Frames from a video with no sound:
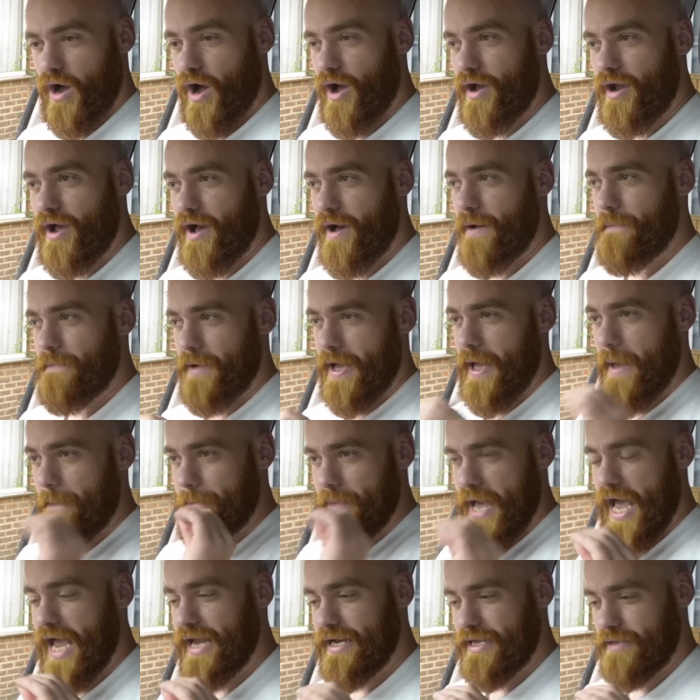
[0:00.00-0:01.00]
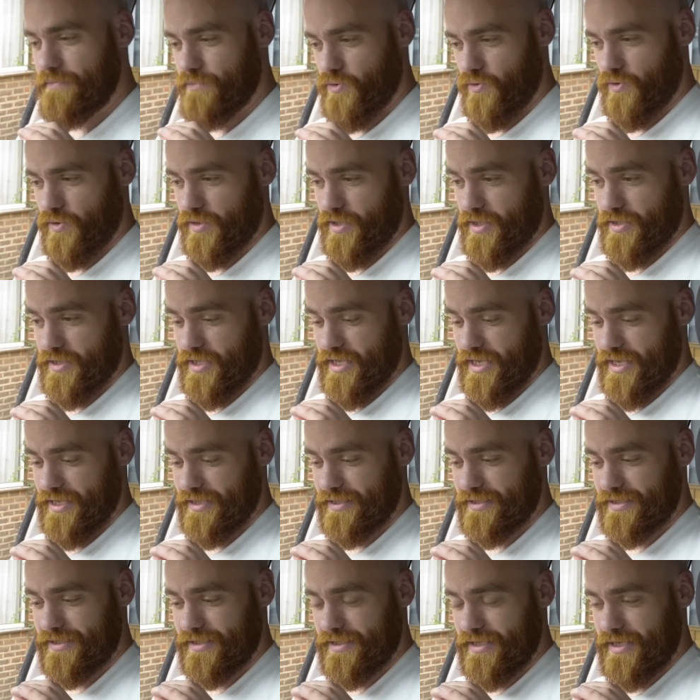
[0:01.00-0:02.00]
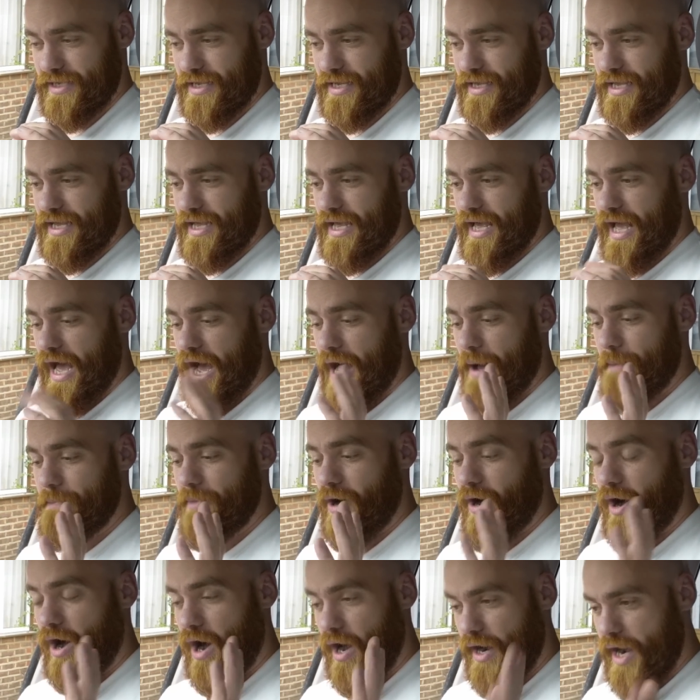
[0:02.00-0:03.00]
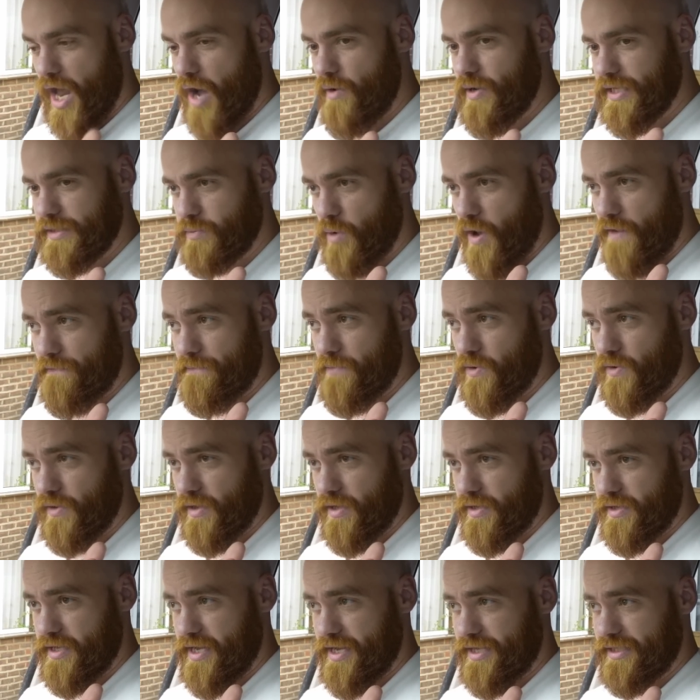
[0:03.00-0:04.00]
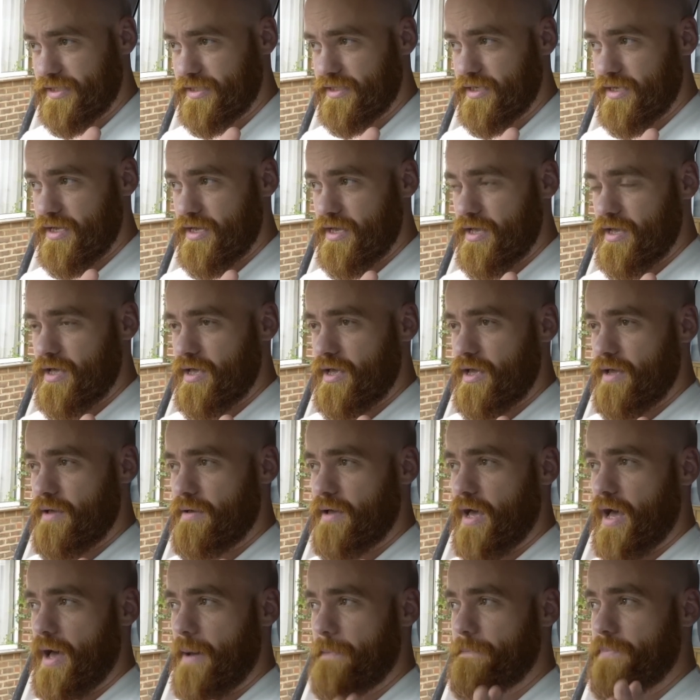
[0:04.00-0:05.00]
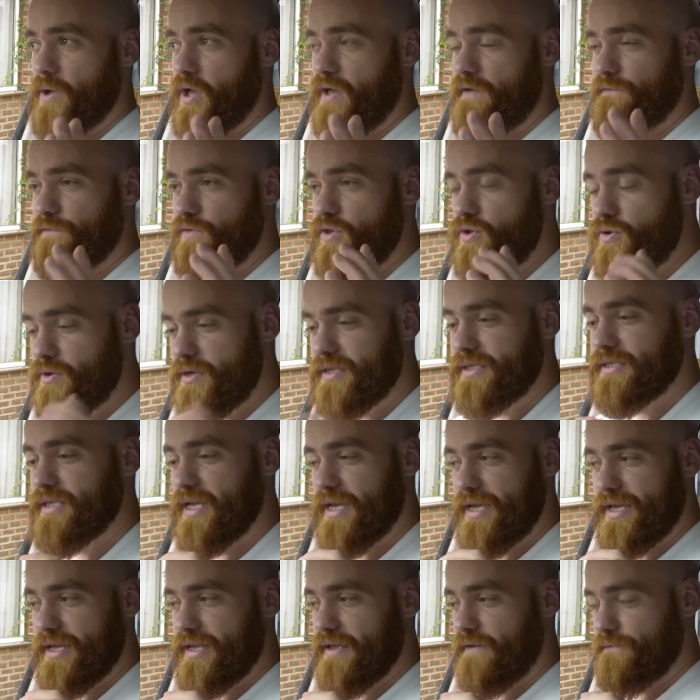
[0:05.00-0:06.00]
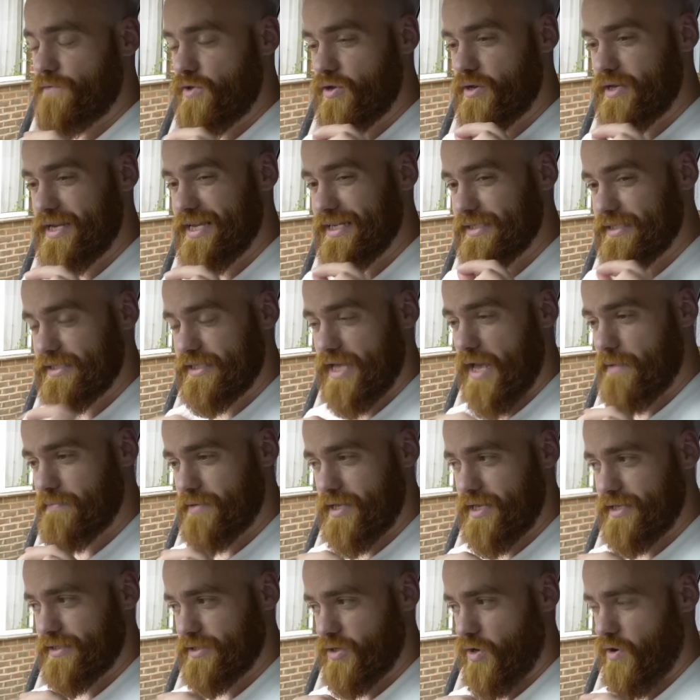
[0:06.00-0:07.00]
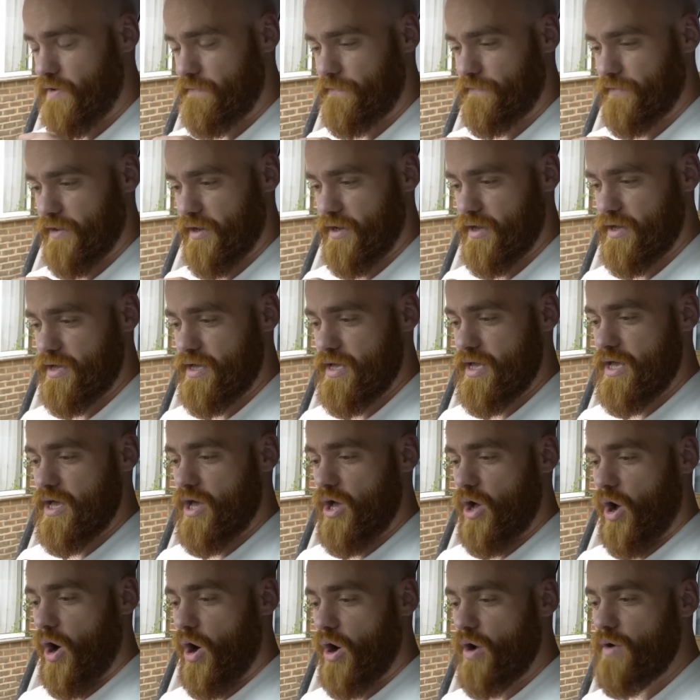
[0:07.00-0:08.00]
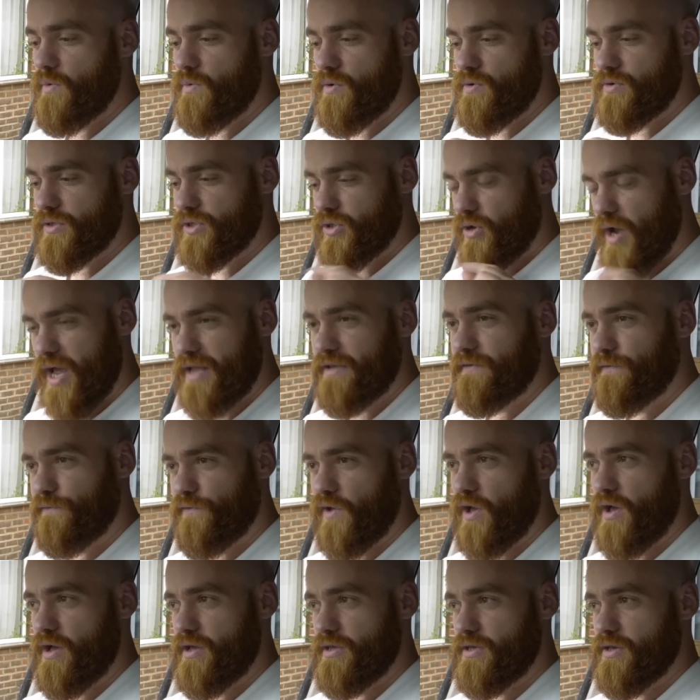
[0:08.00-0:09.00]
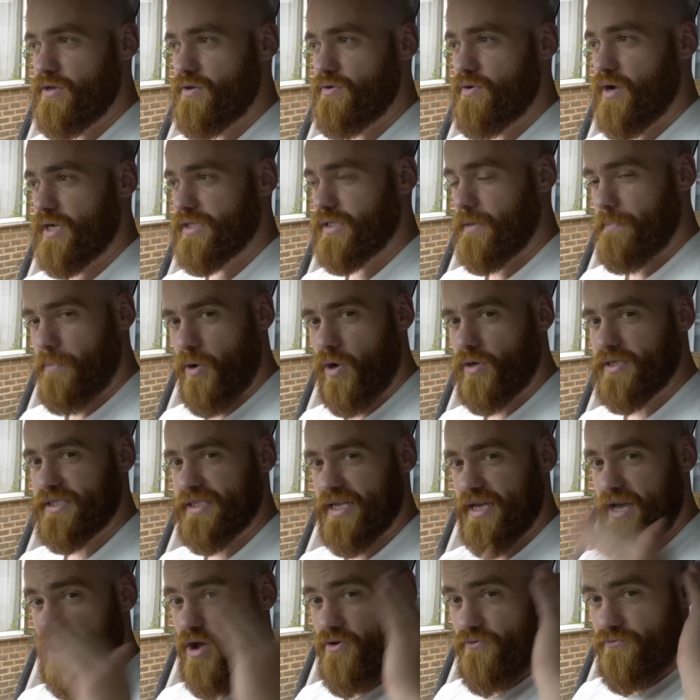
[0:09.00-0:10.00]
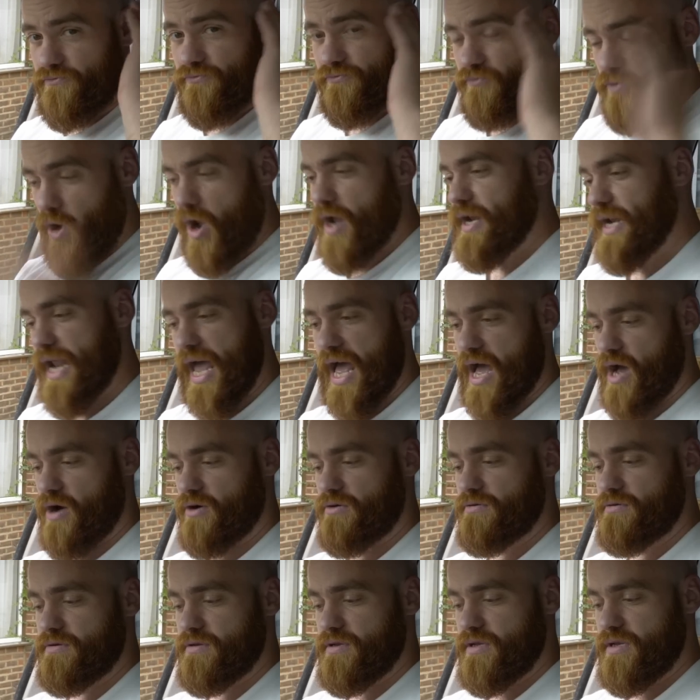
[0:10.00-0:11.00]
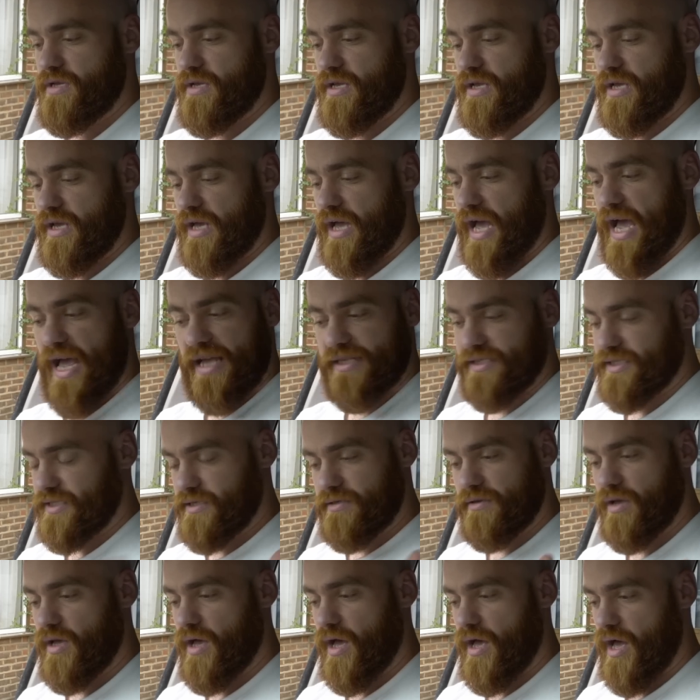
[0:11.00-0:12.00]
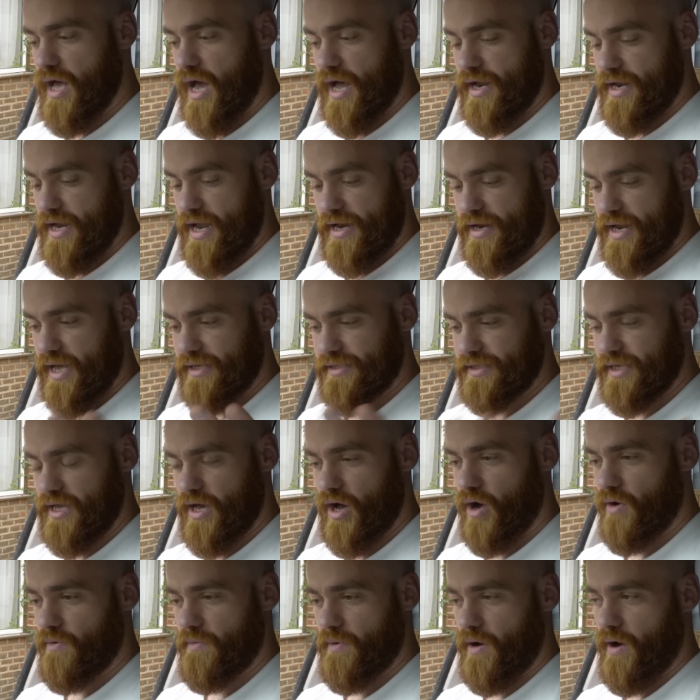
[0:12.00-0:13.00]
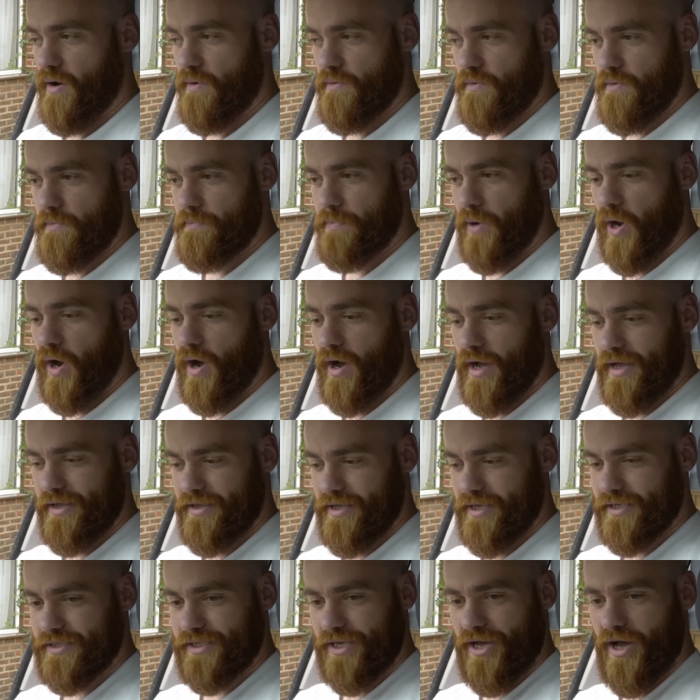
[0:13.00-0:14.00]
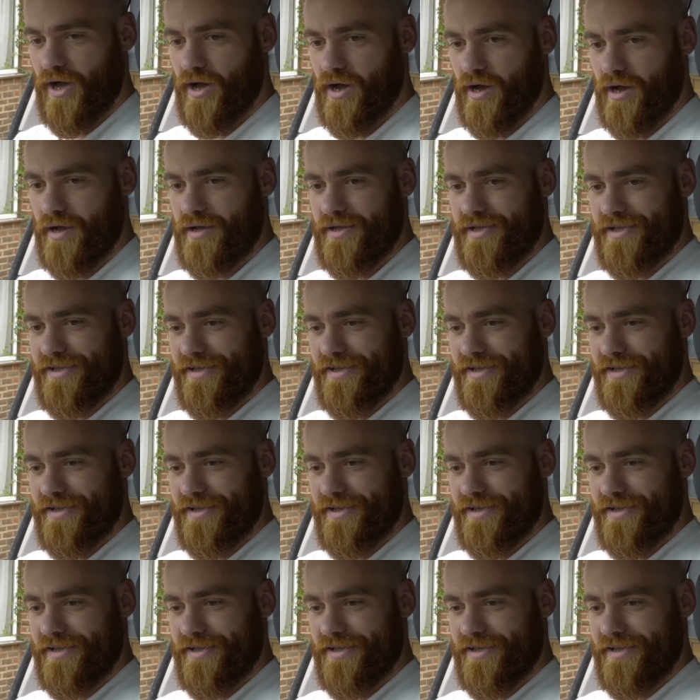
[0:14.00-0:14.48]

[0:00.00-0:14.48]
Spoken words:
I can't pay a penny more than this. I know it's worth more than this. But if you can accept this offer, I will transfer you a deposit right now, and then that's it. I will buy this car.